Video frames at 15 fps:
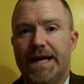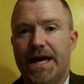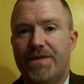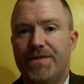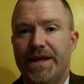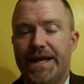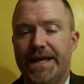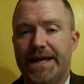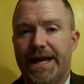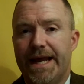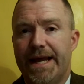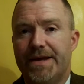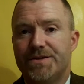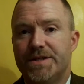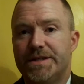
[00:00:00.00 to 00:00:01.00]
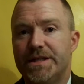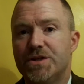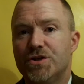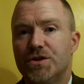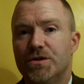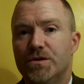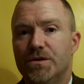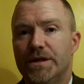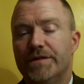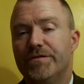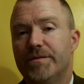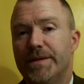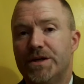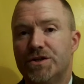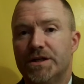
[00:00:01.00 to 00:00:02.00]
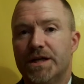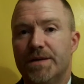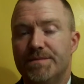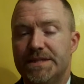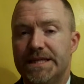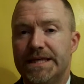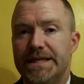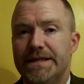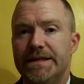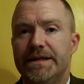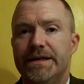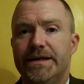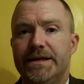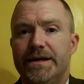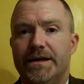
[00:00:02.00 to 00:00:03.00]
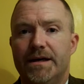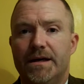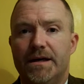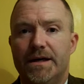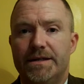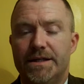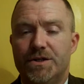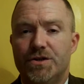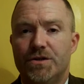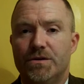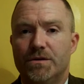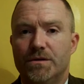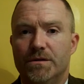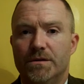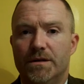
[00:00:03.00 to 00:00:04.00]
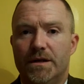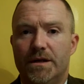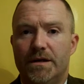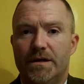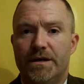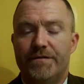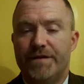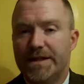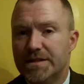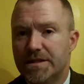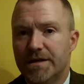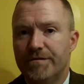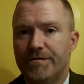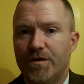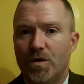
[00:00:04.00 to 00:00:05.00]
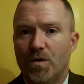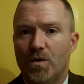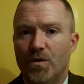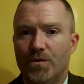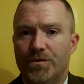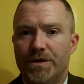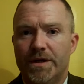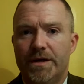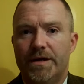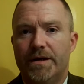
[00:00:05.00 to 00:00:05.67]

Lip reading: and then as additional information comes in, additional events unfold,